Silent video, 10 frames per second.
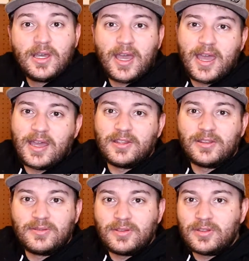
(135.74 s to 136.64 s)

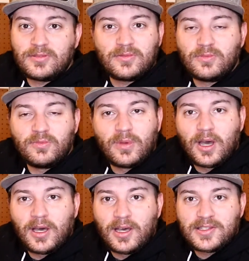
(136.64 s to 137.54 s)
and
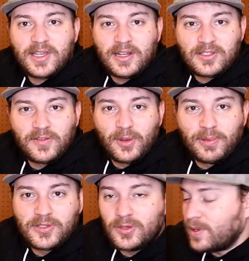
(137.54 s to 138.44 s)
settings of your
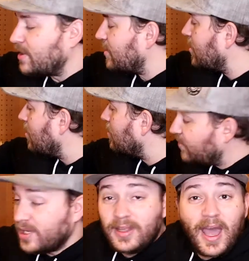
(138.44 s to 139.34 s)
printer ready to go.
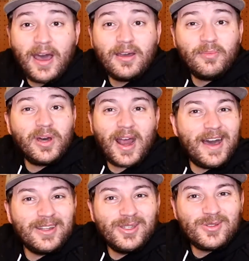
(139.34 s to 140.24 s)
But
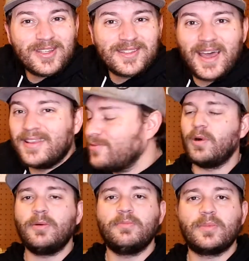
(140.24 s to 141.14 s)
how do you address that?
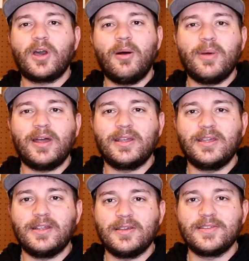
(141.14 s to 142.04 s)
Well, combating
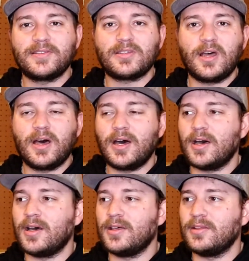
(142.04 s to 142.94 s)
it is,
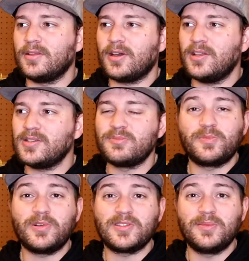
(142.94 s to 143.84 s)
the concept's
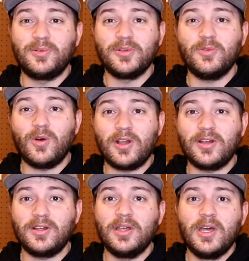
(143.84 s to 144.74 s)
pretty simple. You
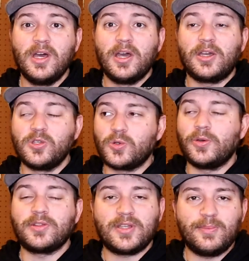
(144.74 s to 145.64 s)
want to
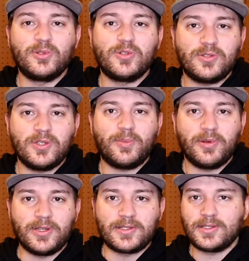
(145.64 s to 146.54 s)
control the temperatures in your
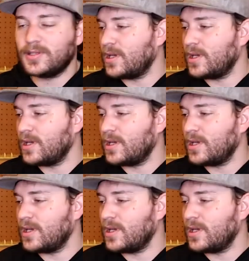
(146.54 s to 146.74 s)
print